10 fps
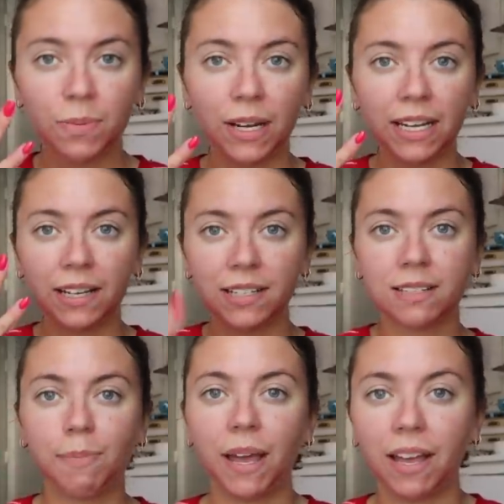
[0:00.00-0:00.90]
one hand
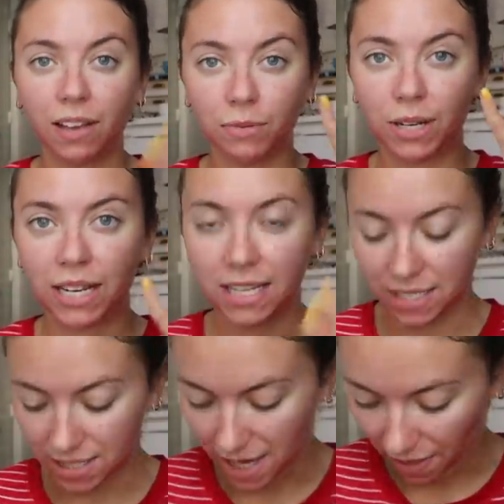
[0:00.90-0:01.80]
is pink and one hand
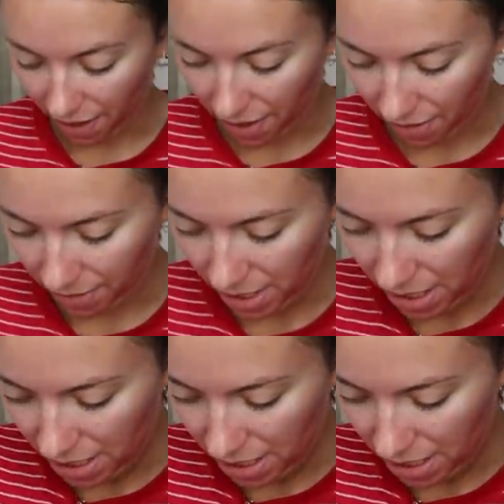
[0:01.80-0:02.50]
is yellow.